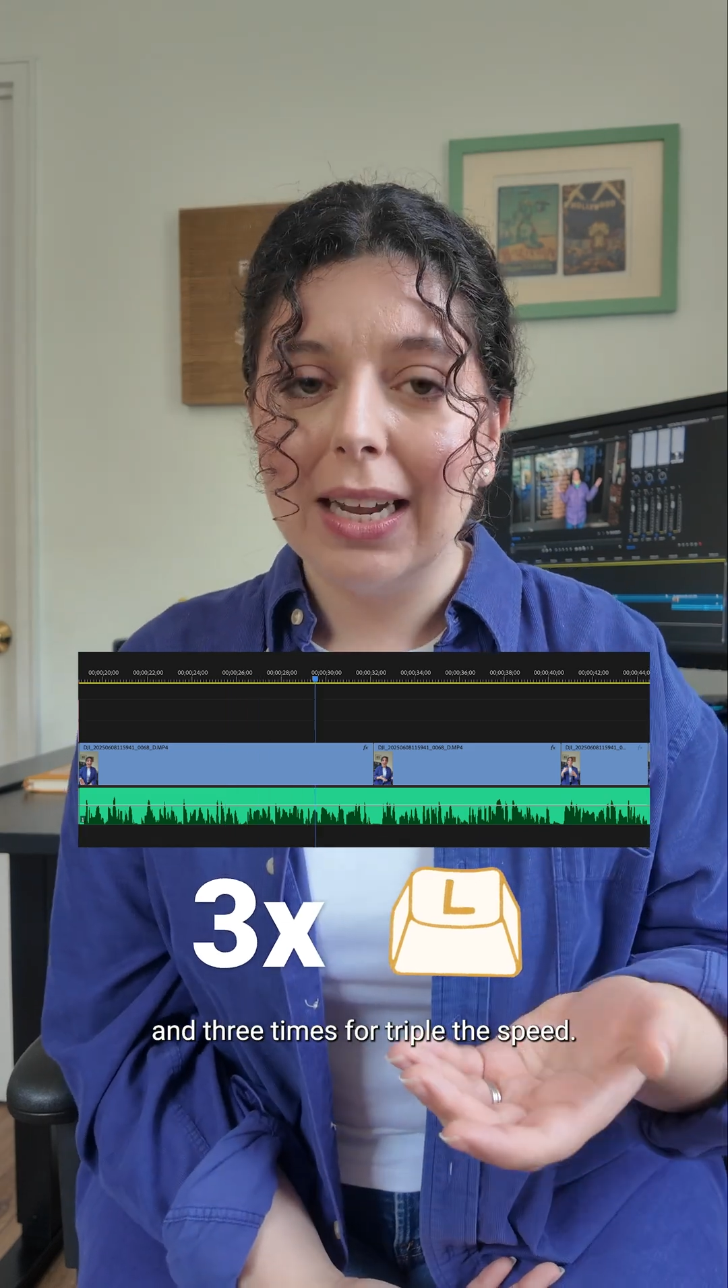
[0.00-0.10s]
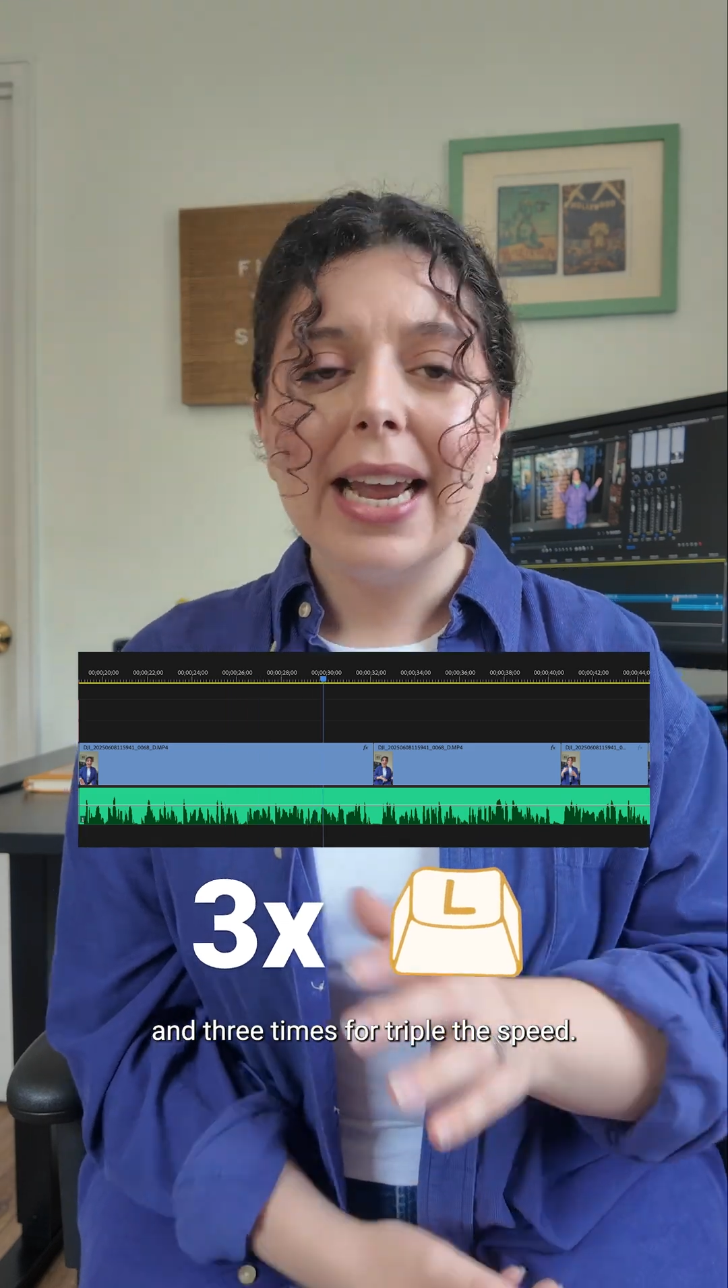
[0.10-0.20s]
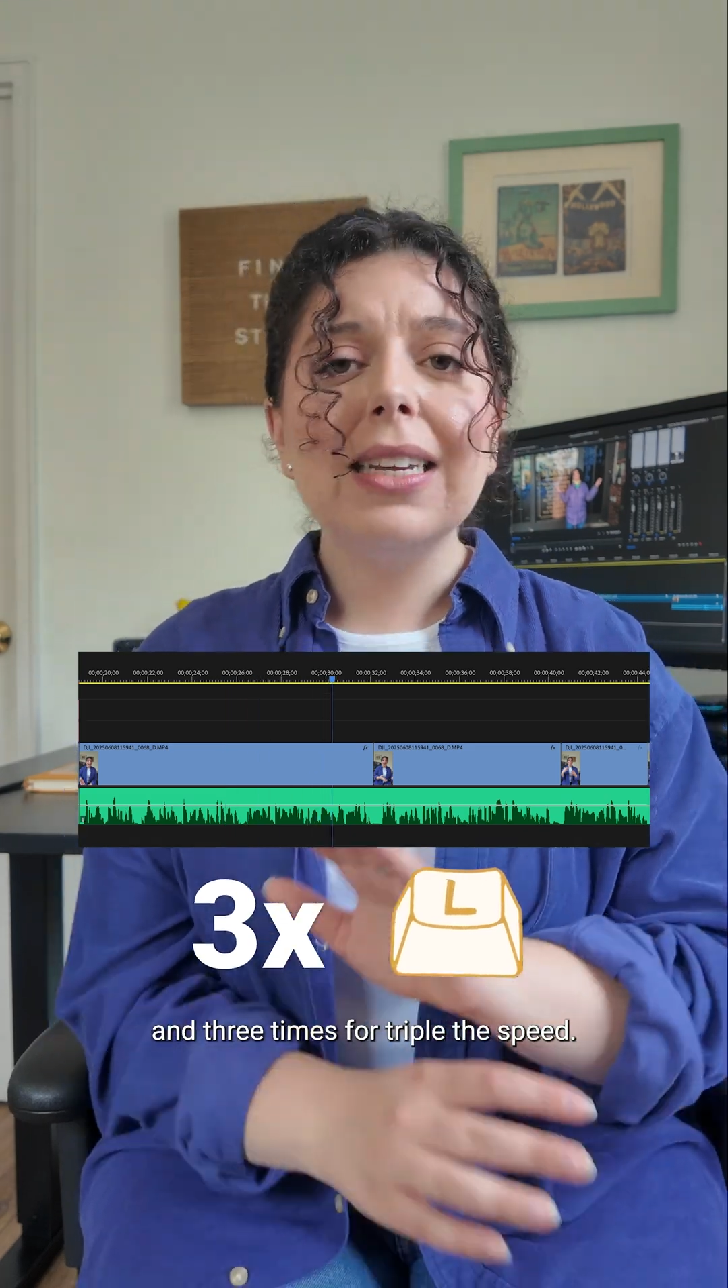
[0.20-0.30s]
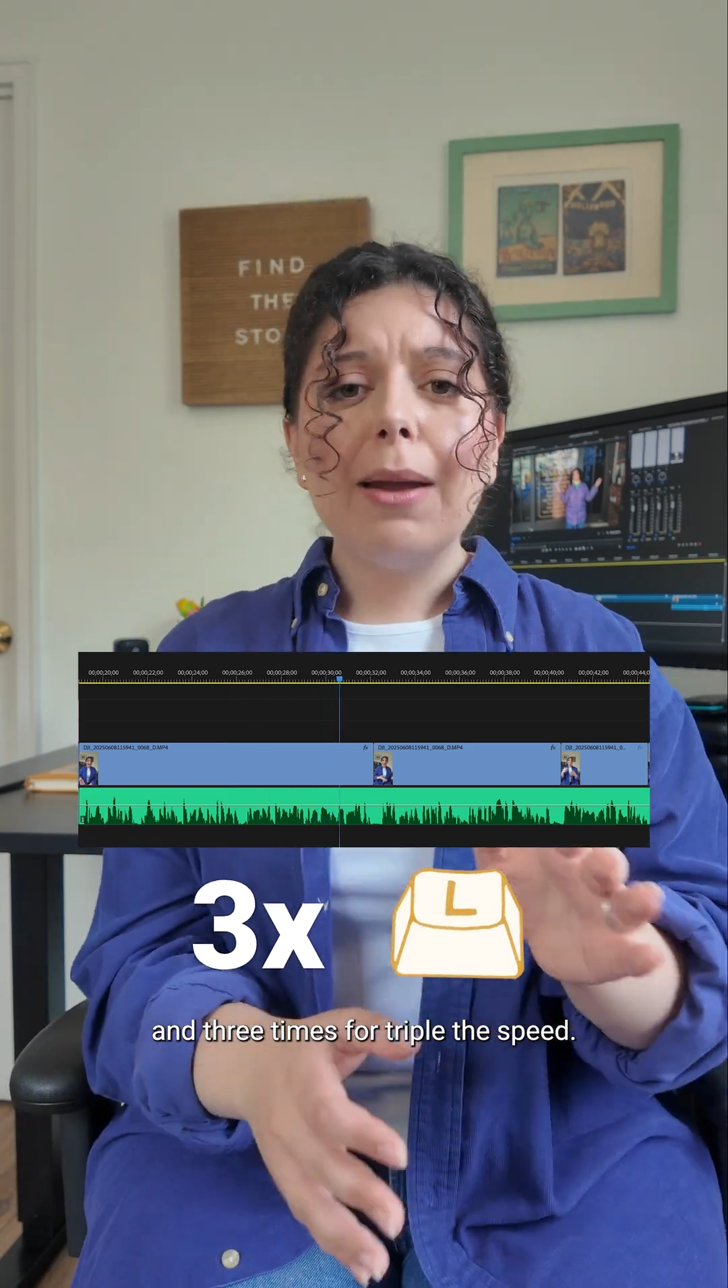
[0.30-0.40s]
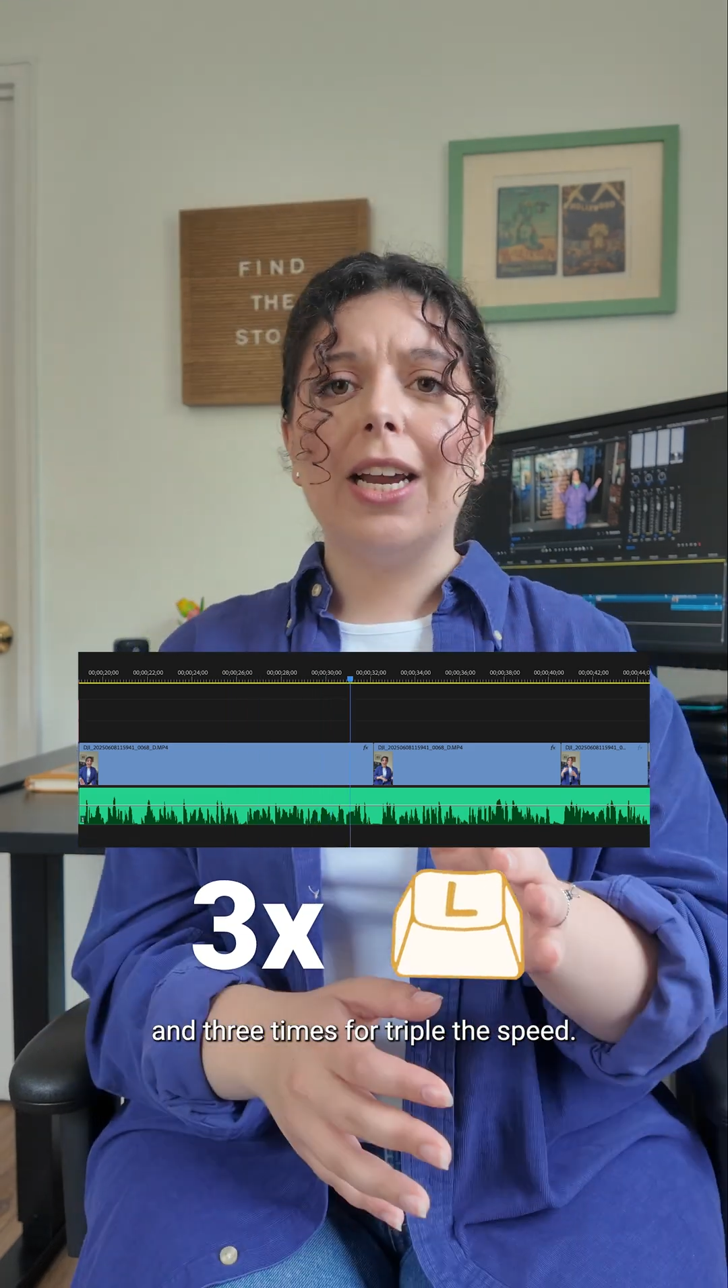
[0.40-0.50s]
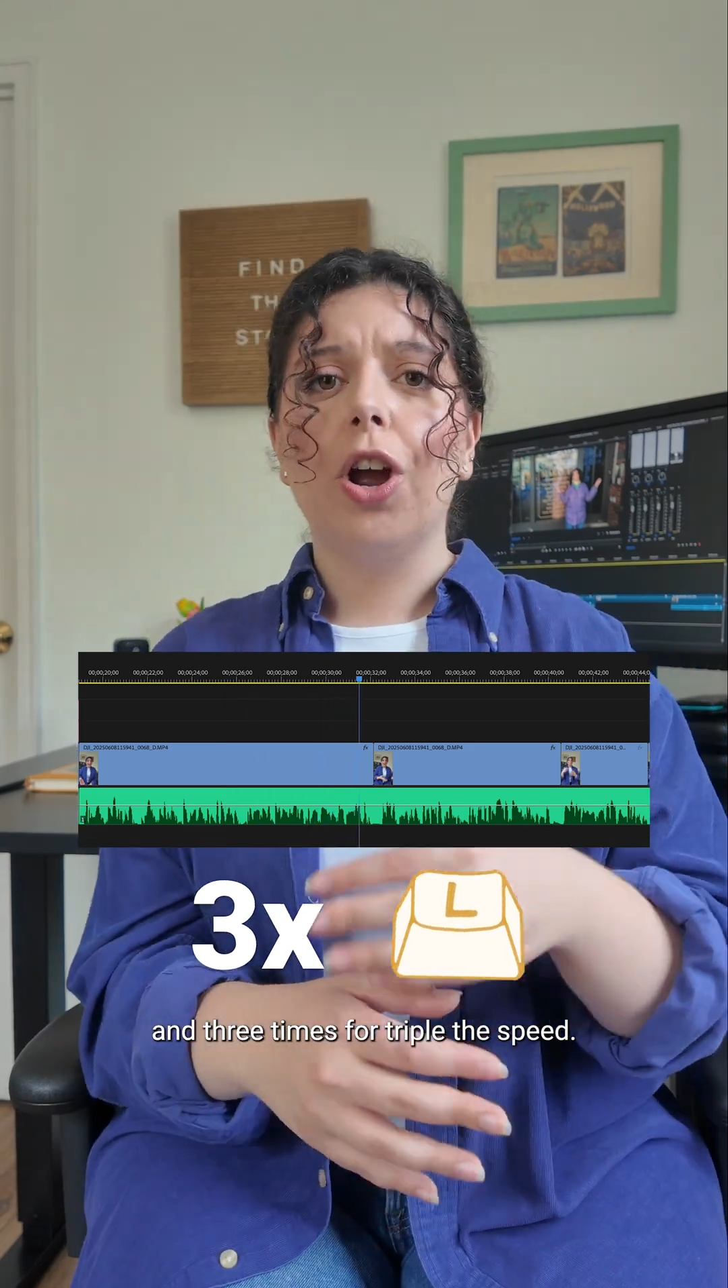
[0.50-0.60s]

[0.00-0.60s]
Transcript: times